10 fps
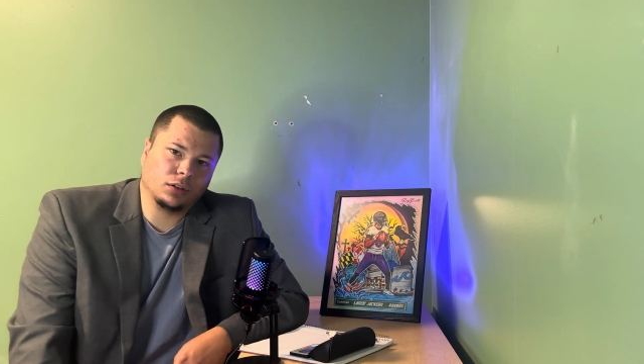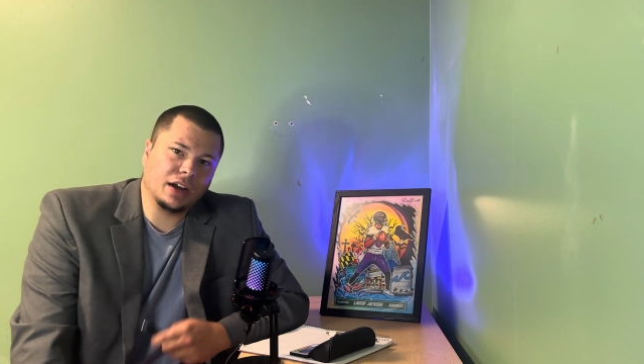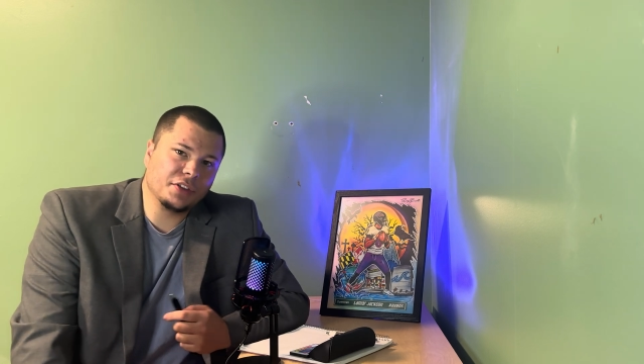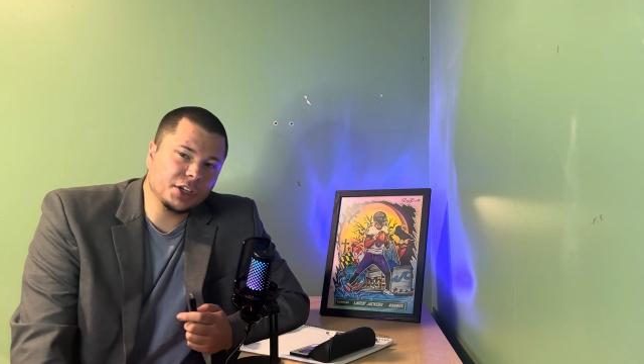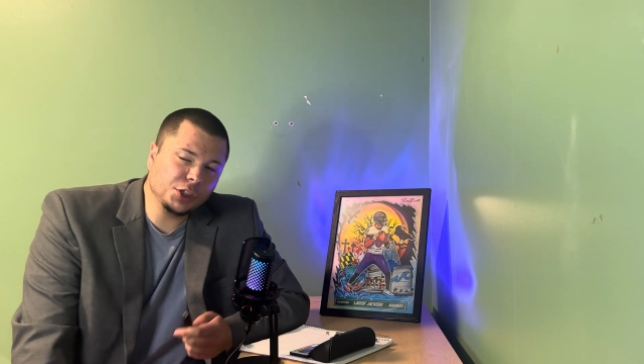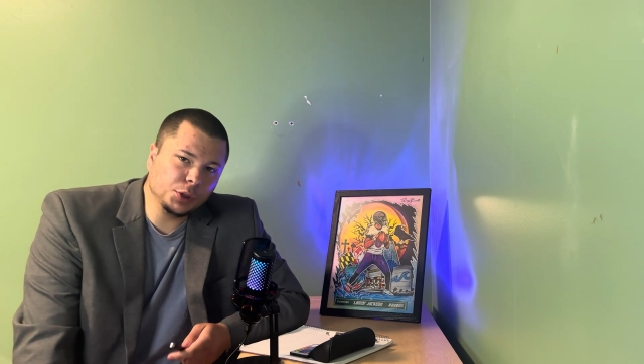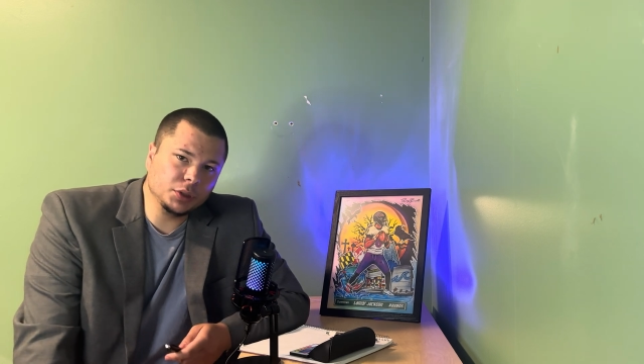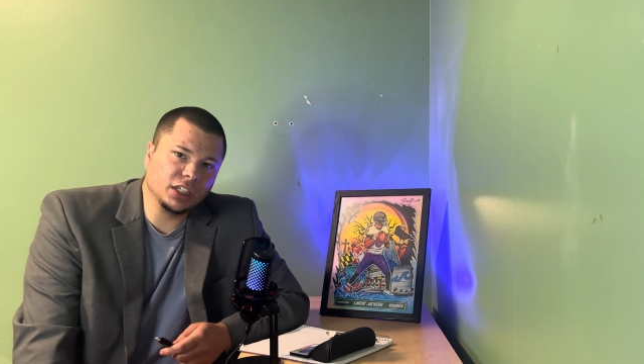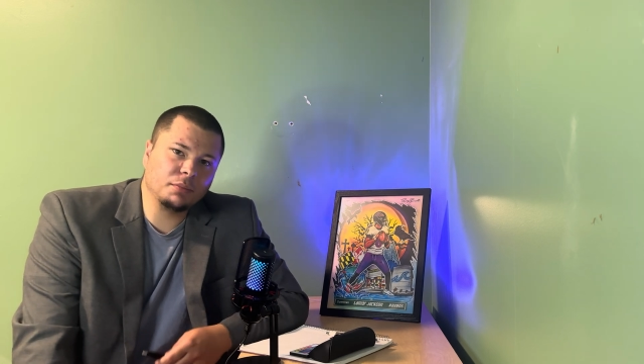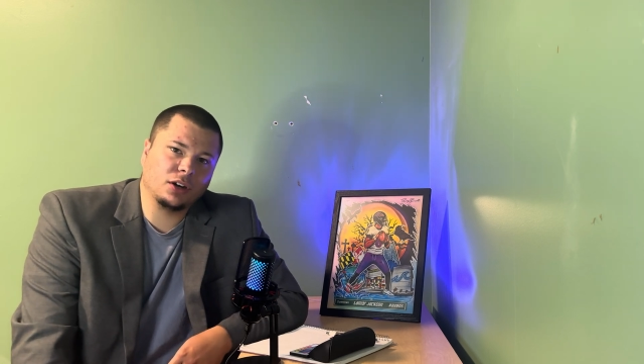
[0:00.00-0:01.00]
and then you do a
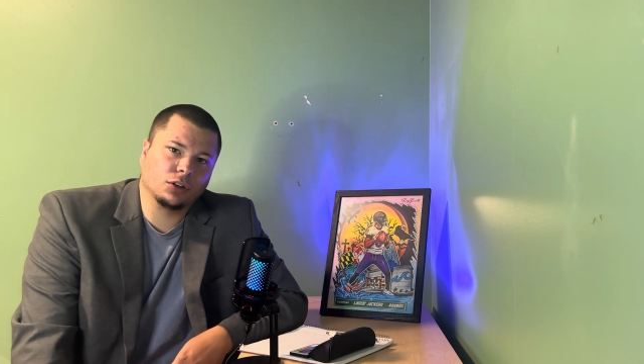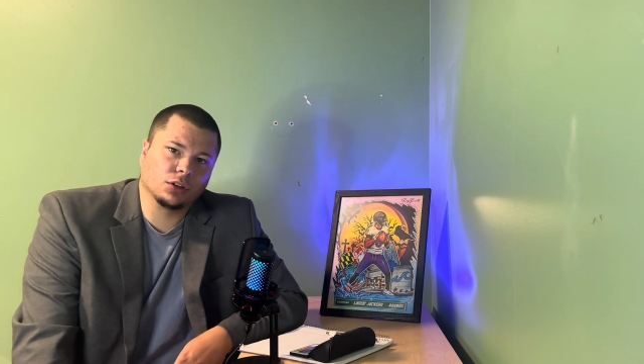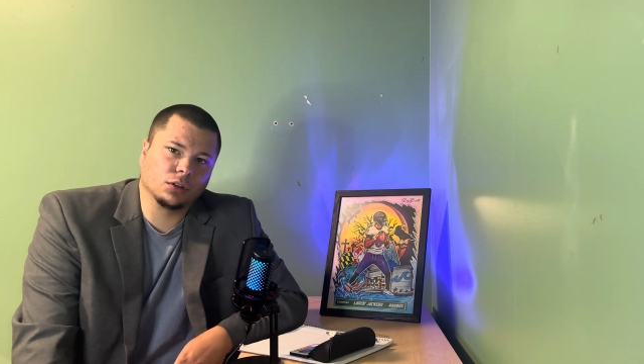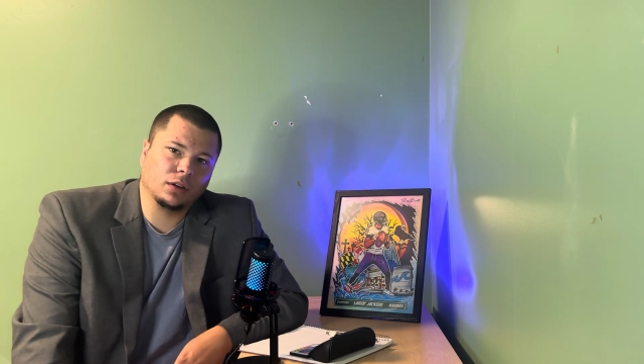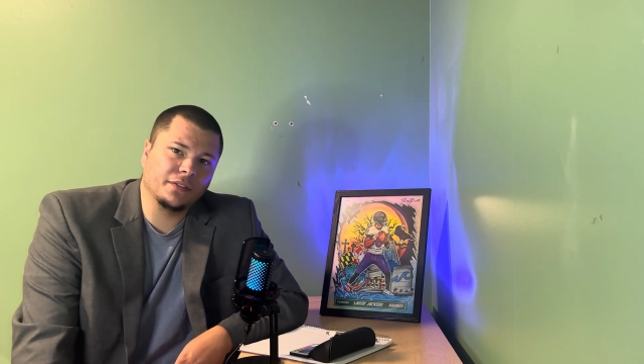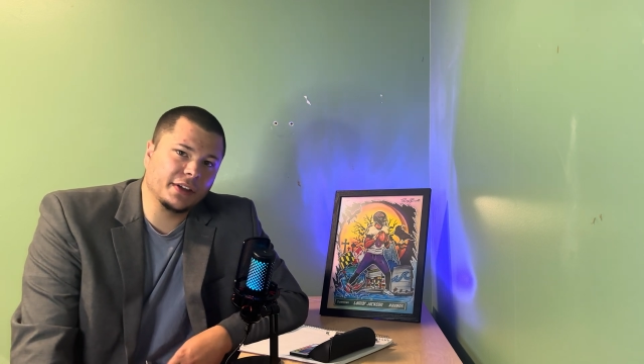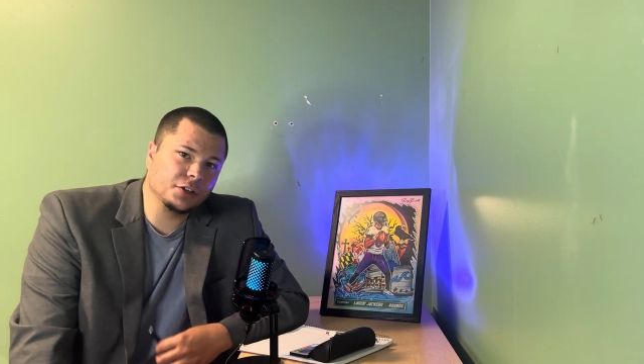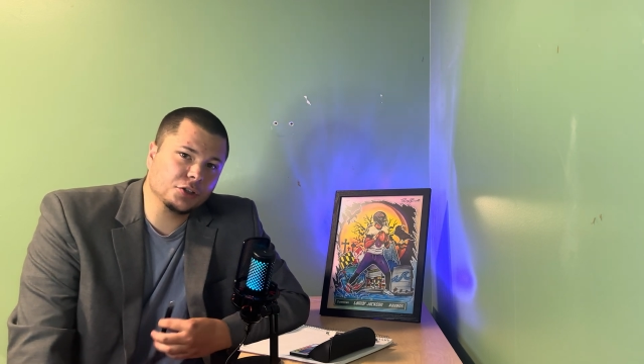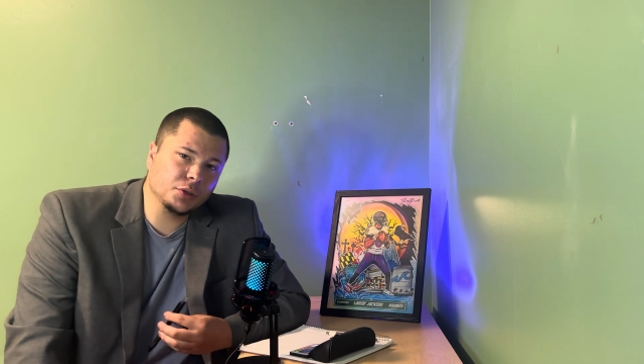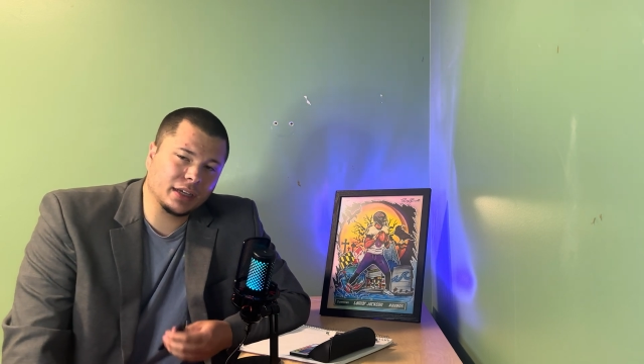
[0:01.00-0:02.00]
dumbbell curl, and then
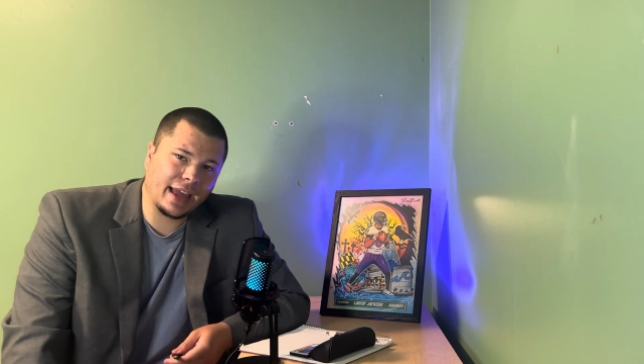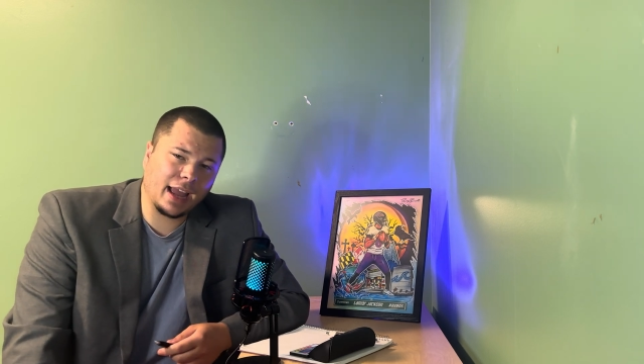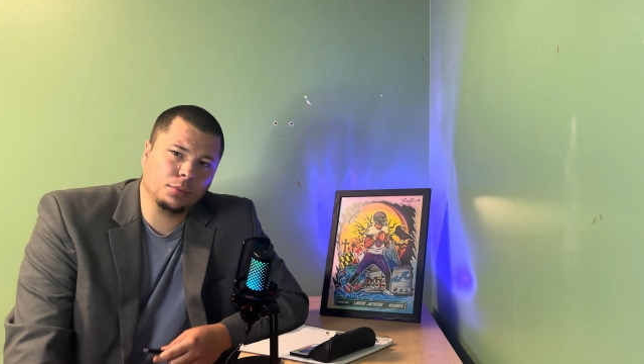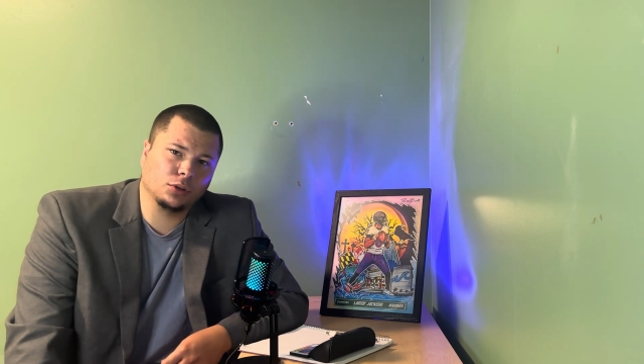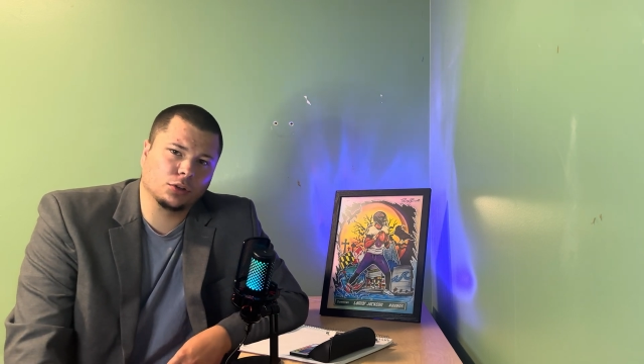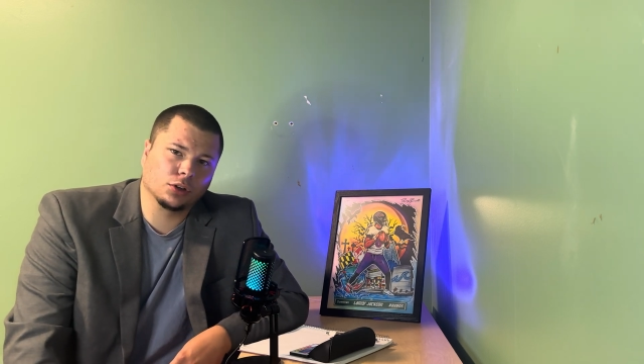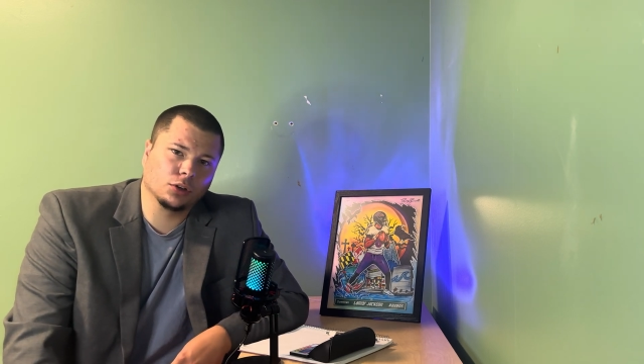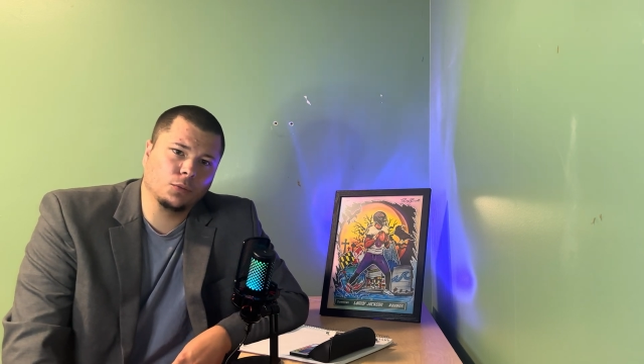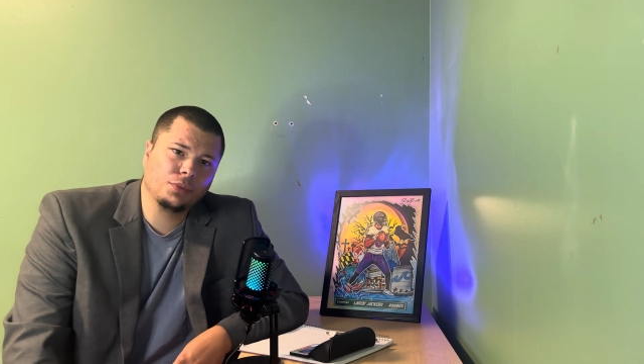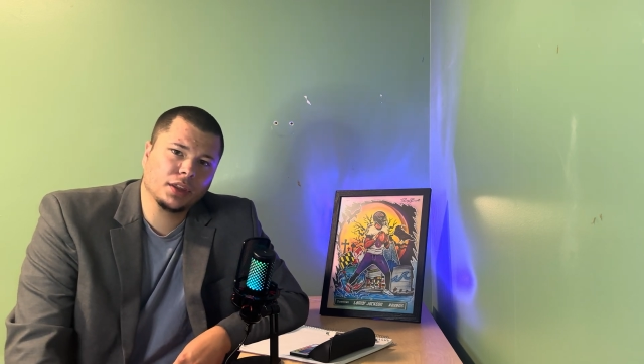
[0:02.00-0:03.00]
you do a cable curl,